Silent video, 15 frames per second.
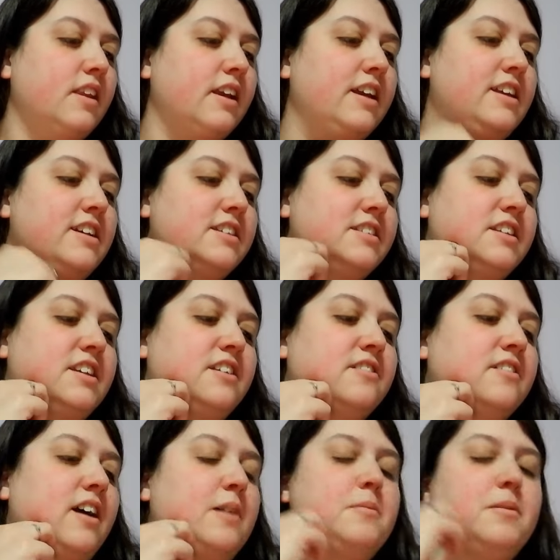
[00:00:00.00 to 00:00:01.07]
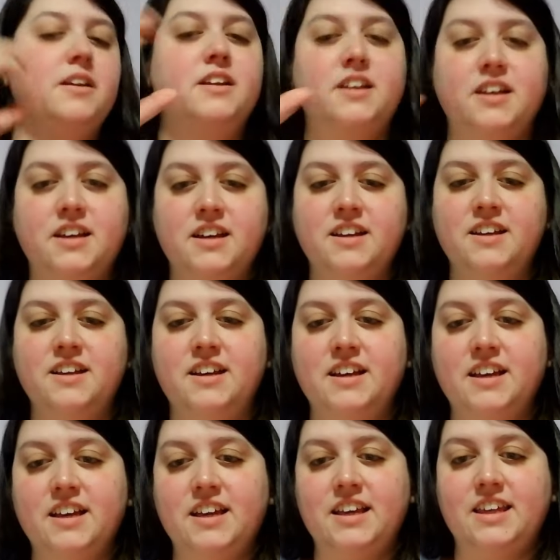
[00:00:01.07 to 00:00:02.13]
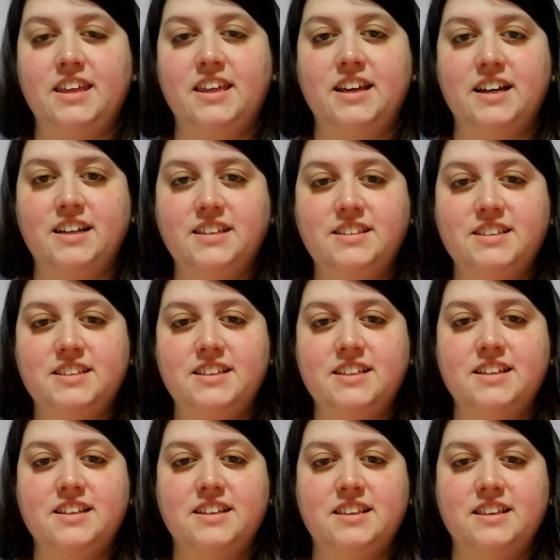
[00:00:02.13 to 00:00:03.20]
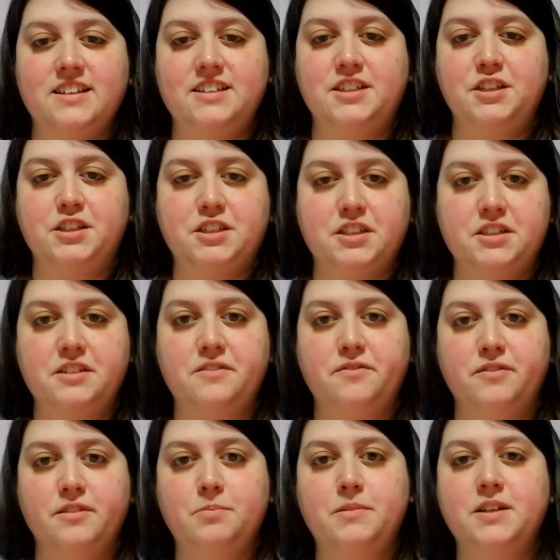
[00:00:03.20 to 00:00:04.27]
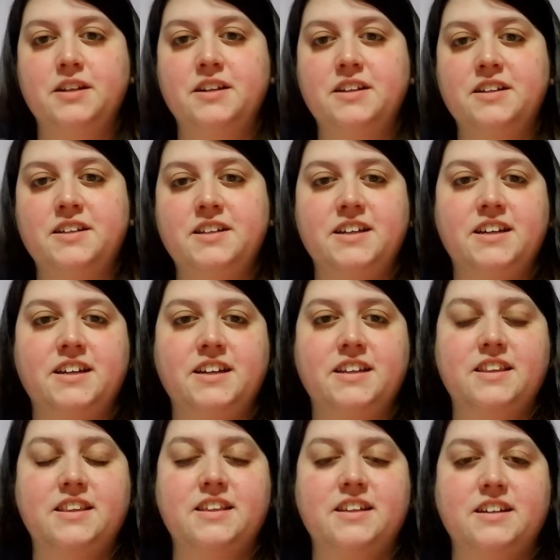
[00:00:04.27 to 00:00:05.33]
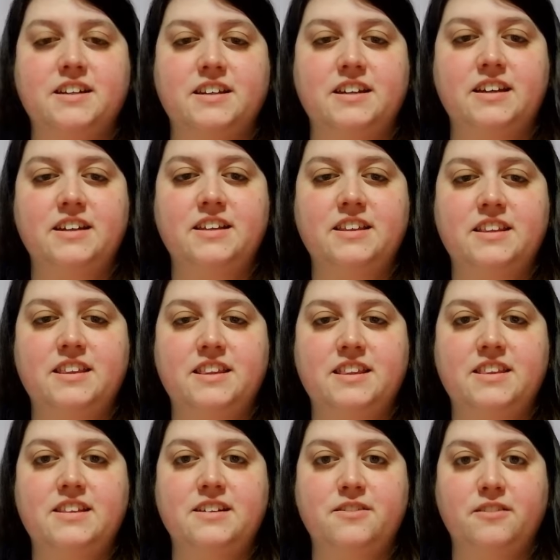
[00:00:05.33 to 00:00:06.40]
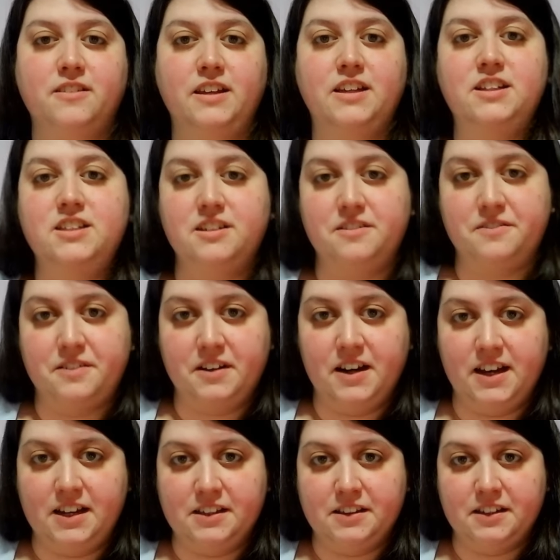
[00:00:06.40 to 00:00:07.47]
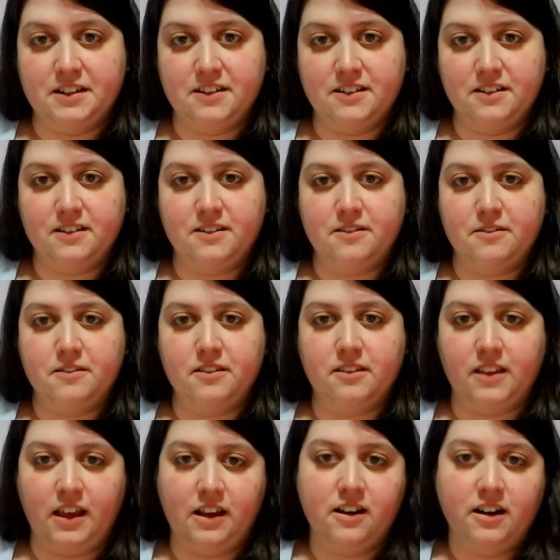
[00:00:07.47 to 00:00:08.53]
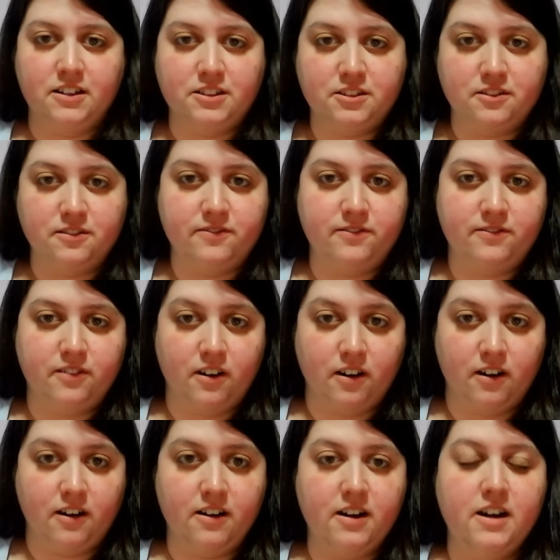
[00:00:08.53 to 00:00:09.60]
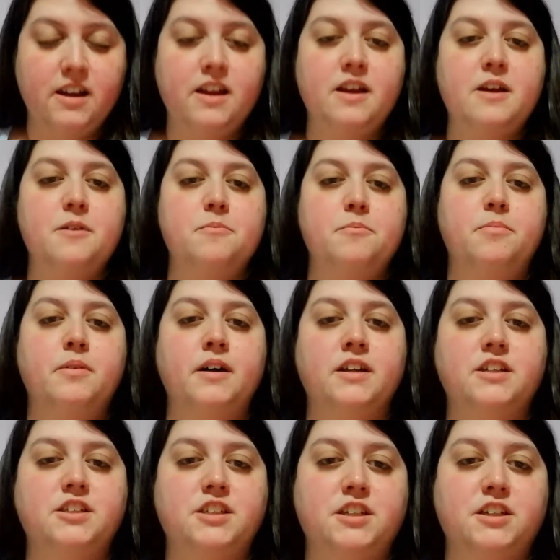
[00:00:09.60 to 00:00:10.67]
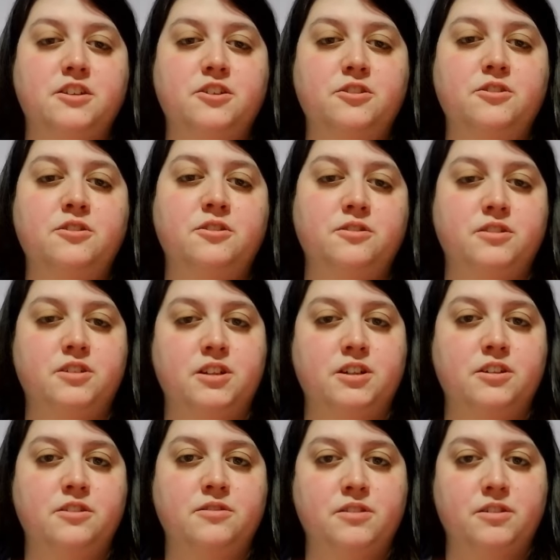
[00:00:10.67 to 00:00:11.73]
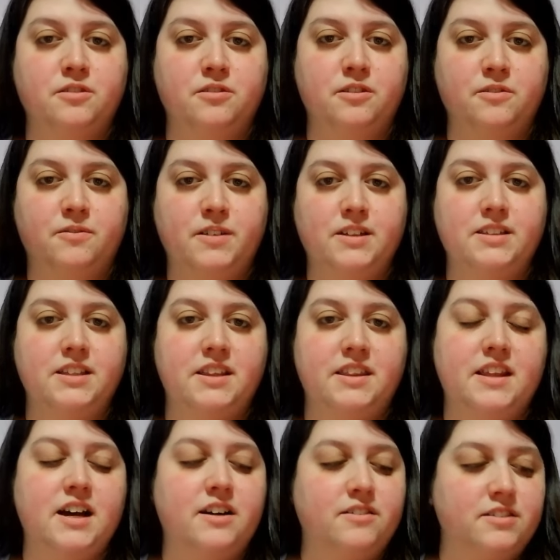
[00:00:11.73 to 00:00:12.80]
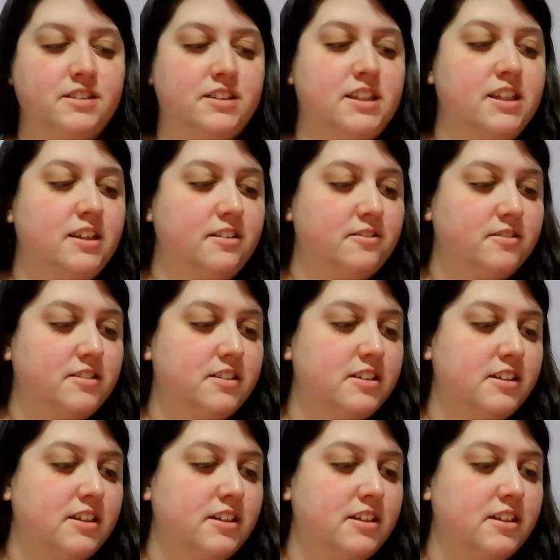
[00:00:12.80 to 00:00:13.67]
It is cute. I mean, yes, she shouldn't have ripped the leash out of her handler or, like, gone so far. But she knew who her new owner was, and that was cute.